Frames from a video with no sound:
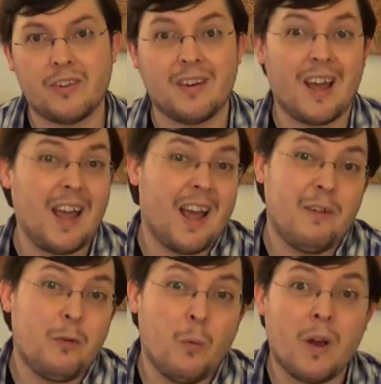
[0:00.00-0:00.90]
And I
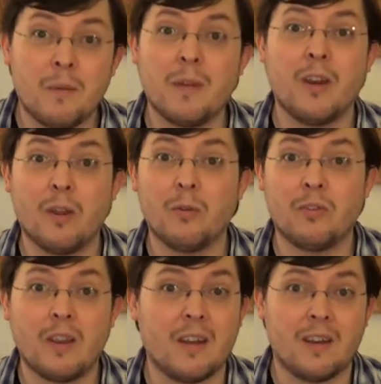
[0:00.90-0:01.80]
for one, am going to go
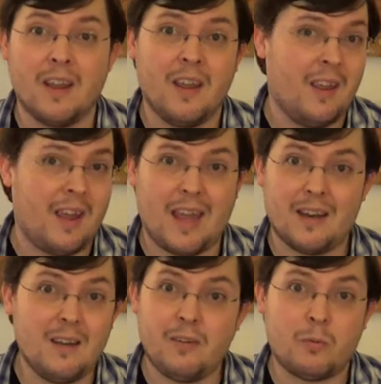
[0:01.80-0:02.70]
see it
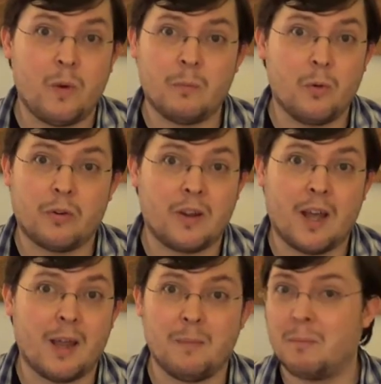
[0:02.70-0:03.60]
at least one more time.